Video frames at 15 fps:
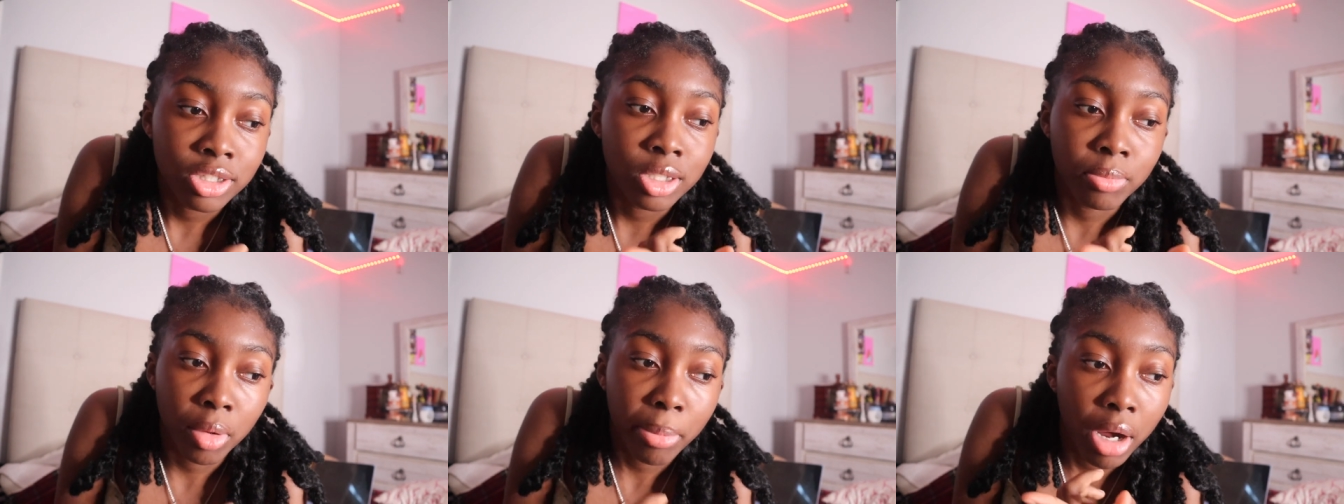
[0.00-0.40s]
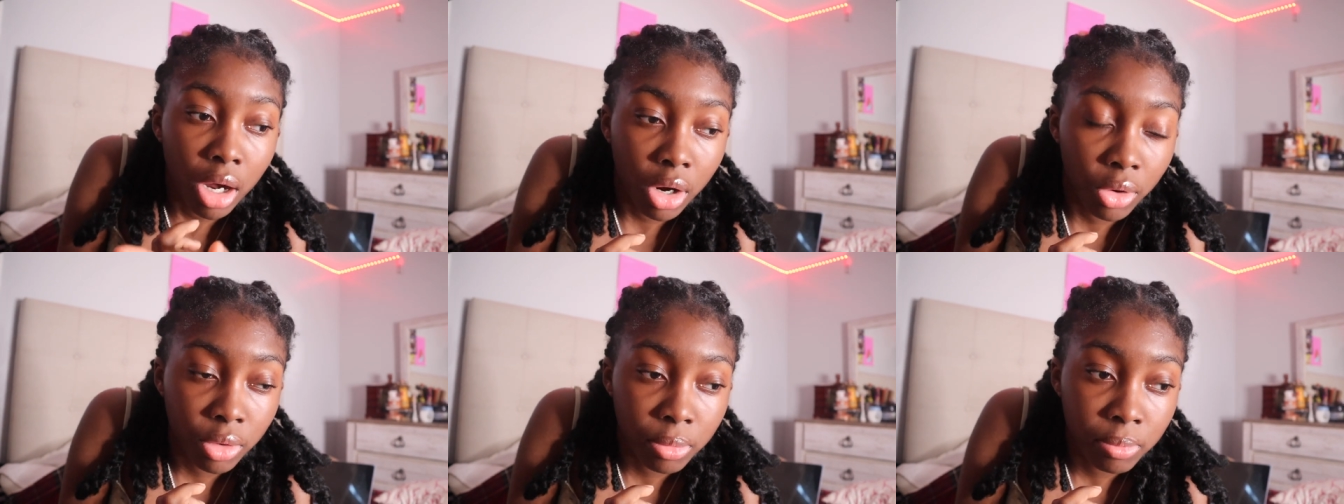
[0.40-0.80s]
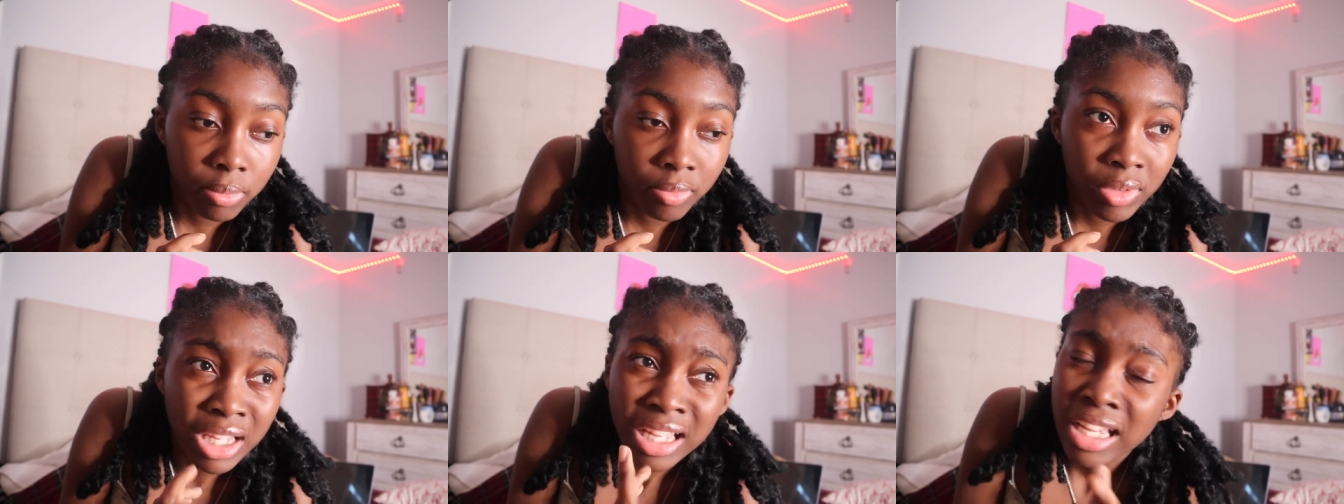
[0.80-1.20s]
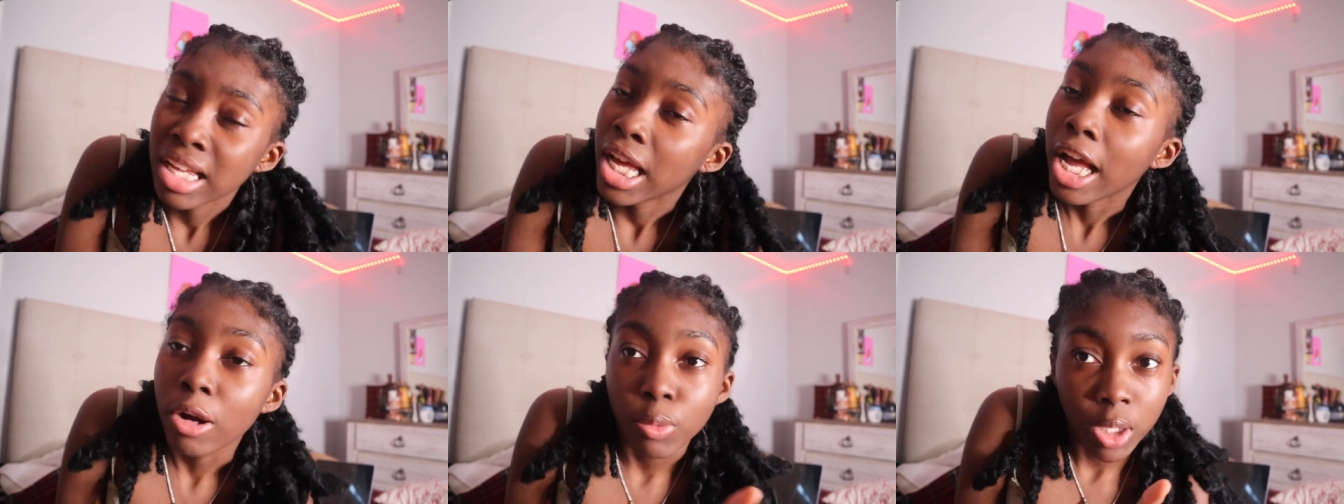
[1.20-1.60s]
to be bald.
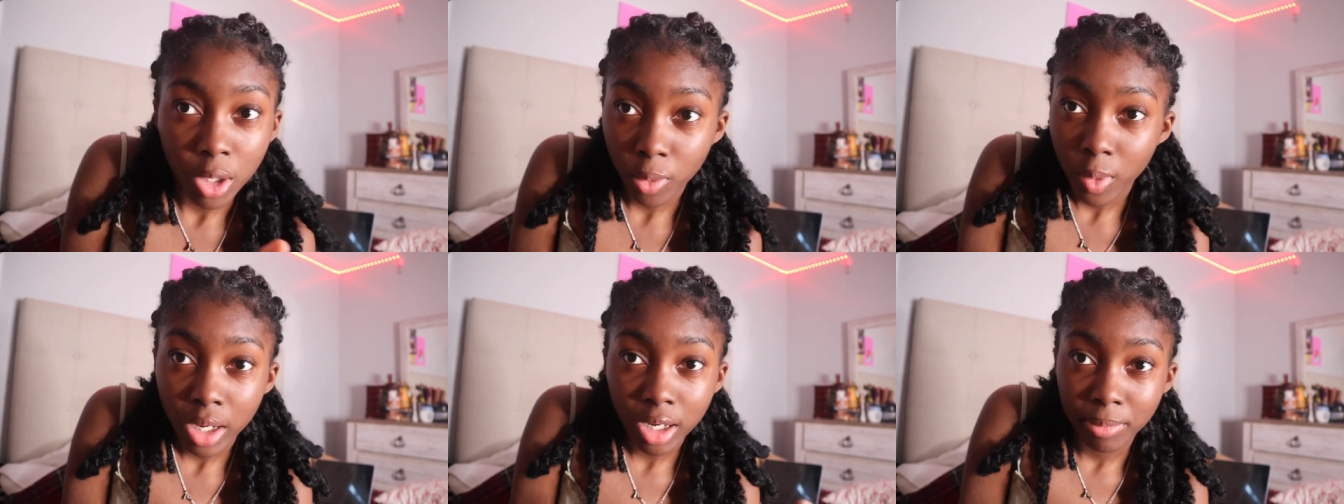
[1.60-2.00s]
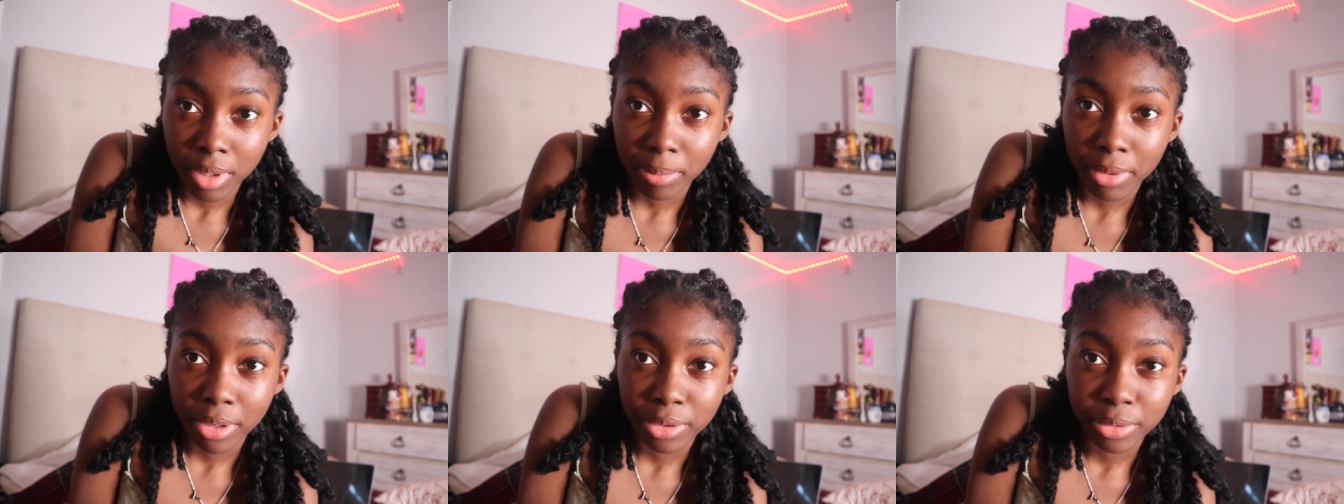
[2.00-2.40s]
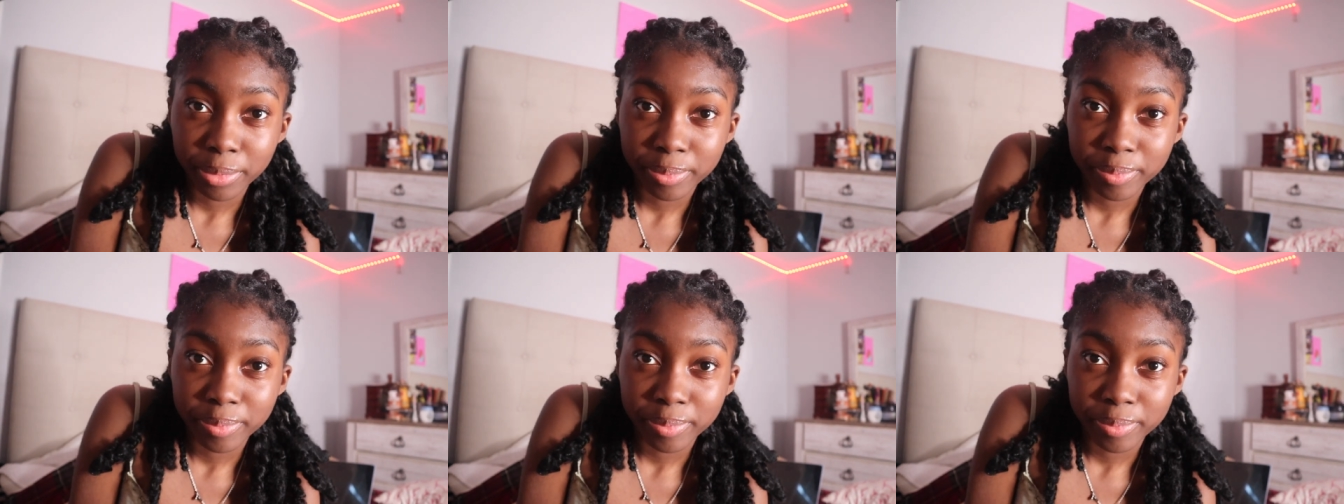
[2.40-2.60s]
And we don't want to be bald.